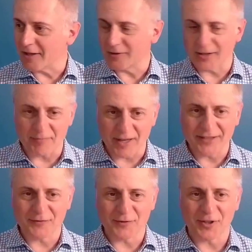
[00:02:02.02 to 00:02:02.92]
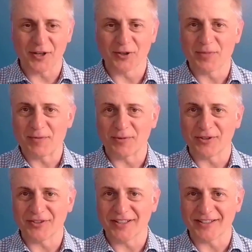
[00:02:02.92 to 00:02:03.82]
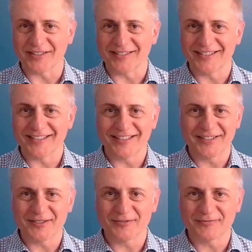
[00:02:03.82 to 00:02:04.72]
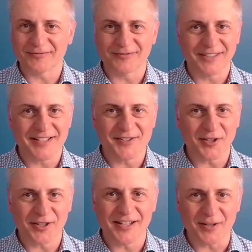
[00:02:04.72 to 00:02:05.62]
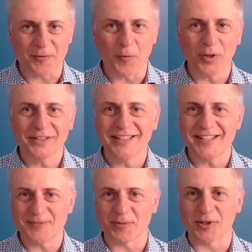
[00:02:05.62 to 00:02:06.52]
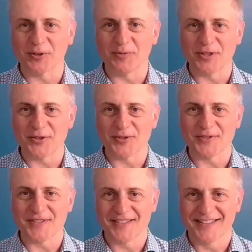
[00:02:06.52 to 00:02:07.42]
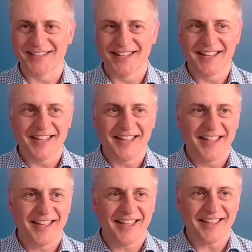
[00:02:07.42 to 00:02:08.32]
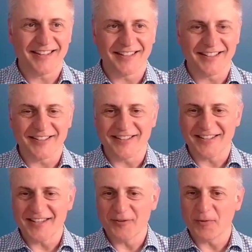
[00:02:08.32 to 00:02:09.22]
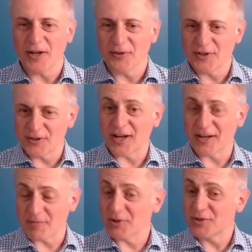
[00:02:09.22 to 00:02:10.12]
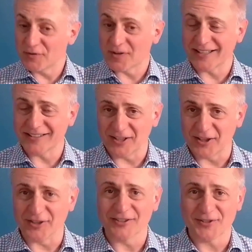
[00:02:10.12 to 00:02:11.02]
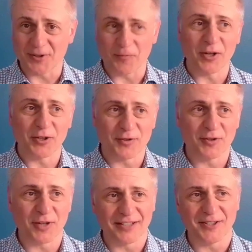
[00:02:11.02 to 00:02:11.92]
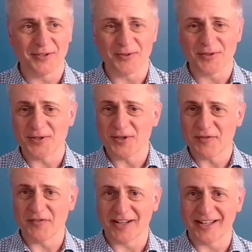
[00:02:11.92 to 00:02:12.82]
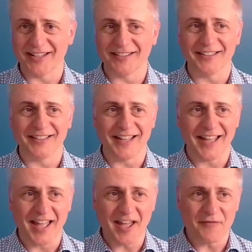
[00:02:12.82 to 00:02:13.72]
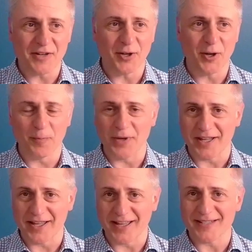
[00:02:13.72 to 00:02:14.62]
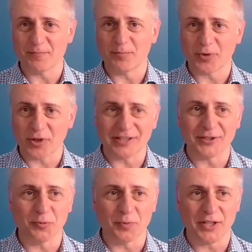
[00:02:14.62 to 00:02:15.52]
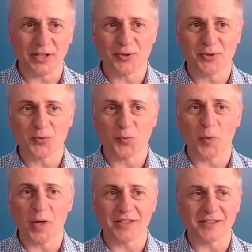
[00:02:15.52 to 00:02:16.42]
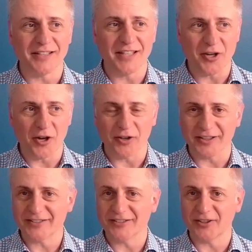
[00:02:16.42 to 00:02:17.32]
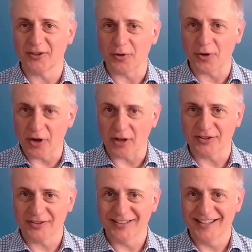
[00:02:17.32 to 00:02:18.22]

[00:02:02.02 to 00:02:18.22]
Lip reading: and I bet for a lot of people out there, it's not clear what is product operations. And in one of your because you write a lot, so in one of your articles, you even write, every company has product operations, whether they know it or not.